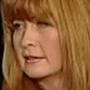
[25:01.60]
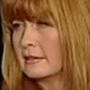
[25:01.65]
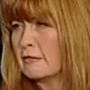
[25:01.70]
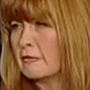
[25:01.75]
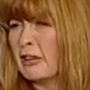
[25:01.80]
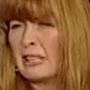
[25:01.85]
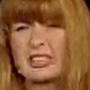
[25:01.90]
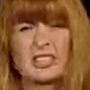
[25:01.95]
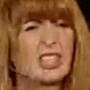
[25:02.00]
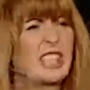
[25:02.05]

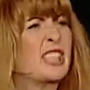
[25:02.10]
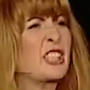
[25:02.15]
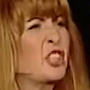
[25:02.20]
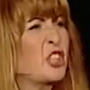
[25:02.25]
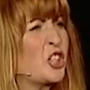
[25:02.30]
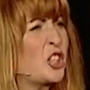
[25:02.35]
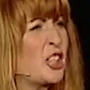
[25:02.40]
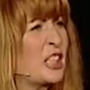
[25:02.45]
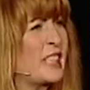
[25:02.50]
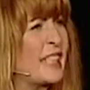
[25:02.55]
What does
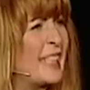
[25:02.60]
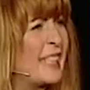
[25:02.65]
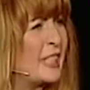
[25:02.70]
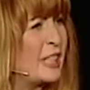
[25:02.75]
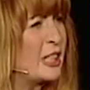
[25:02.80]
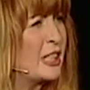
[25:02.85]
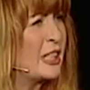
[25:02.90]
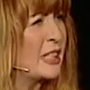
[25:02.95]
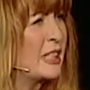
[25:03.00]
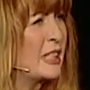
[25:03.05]
she think
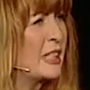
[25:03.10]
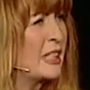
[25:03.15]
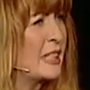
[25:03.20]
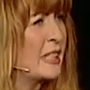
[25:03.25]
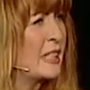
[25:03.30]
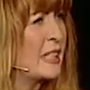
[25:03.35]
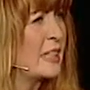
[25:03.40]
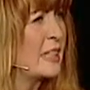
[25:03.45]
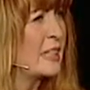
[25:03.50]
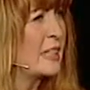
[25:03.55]

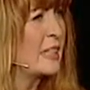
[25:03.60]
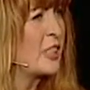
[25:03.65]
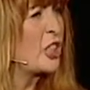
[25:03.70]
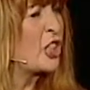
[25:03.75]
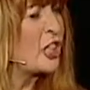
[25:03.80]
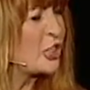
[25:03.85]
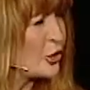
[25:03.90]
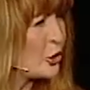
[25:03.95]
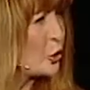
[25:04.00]
she's